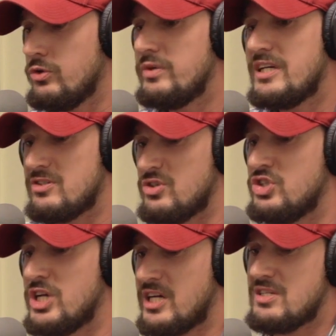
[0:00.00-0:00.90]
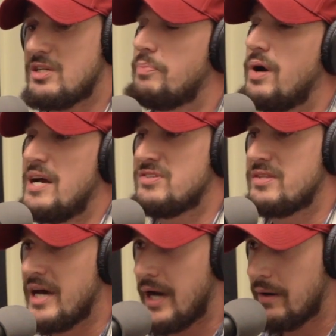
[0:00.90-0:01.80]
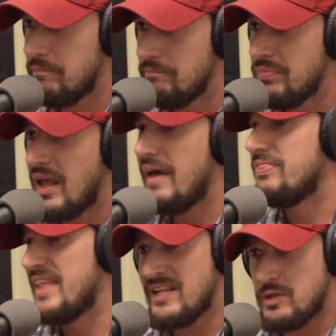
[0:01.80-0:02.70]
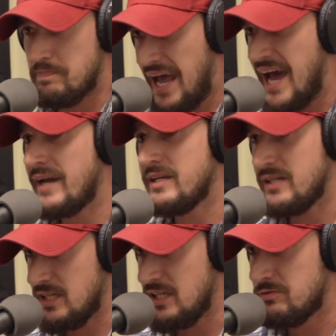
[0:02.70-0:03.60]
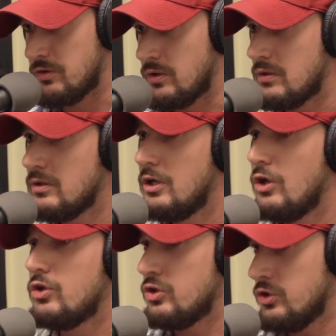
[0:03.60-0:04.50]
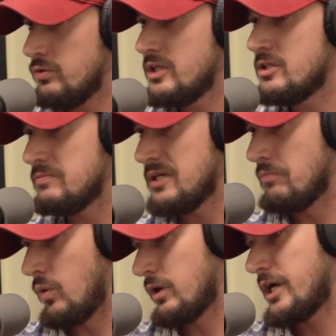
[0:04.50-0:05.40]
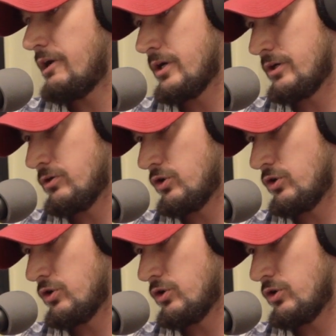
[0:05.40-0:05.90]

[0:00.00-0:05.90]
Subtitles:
you need to just suppress that. That's bad and evil. You need to be more caring,